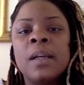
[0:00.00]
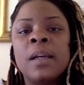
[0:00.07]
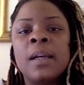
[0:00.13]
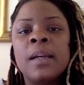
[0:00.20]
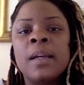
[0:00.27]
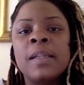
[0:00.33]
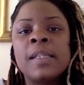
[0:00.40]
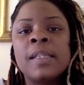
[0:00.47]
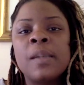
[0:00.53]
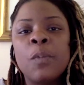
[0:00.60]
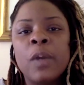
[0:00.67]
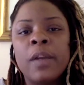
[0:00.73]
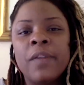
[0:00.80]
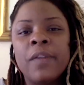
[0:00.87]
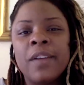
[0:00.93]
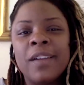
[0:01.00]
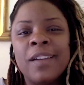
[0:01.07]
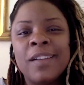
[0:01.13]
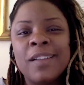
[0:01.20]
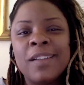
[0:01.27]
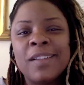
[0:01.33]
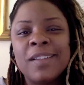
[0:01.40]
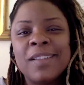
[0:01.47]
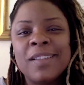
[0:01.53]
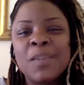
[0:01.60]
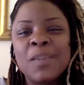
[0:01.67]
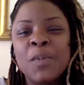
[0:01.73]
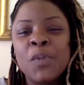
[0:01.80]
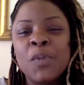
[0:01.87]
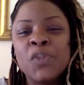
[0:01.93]
somewhat of a
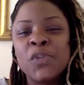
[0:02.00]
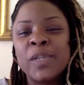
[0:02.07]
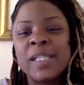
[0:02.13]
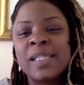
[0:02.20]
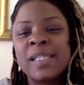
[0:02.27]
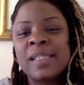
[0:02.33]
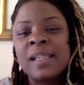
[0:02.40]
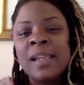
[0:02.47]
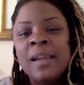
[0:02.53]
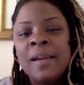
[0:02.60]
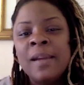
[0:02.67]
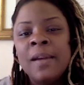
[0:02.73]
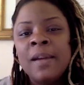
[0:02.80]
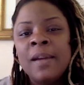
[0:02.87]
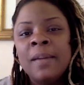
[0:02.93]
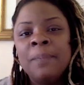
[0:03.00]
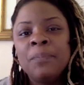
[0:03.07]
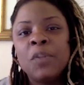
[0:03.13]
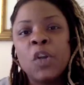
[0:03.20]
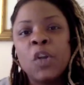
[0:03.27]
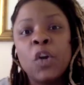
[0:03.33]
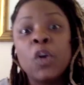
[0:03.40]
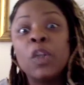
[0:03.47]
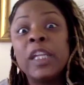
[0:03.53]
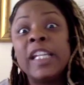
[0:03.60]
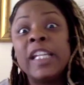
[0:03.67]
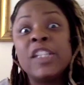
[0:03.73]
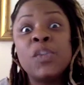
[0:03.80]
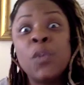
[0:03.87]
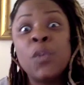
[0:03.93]
tumultuous early
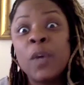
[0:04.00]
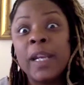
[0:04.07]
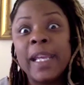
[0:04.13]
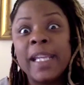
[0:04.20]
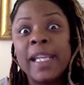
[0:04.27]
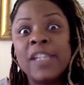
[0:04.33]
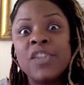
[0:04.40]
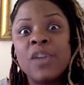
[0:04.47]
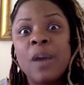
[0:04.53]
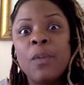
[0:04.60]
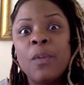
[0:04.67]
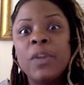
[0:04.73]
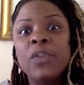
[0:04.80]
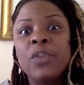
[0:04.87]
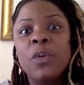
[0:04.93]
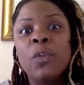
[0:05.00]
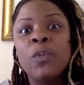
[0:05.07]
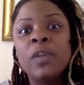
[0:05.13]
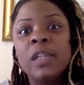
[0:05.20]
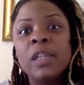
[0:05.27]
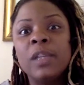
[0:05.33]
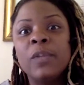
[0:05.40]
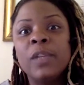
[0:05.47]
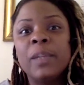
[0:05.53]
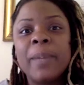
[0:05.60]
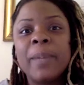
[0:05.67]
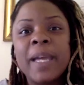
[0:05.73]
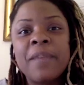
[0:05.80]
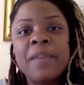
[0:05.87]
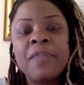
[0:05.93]
20s. You know, I went through a really, really
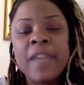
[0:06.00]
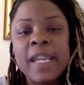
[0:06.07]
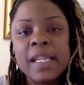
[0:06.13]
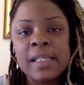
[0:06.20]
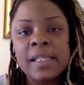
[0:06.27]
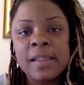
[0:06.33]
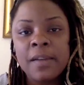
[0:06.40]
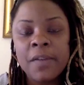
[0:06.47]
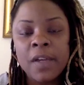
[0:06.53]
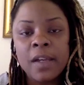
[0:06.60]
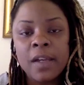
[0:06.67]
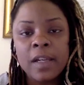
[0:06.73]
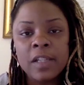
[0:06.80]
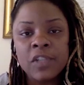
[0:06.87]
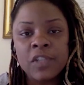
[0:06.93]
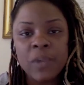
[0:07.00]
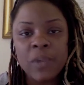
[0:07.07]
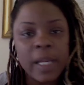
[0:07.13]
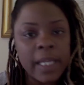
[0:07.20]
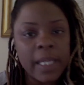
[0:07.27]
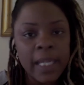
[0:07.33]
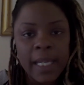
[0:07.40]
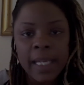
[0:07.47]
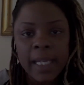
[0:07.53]
bad phase of drinking and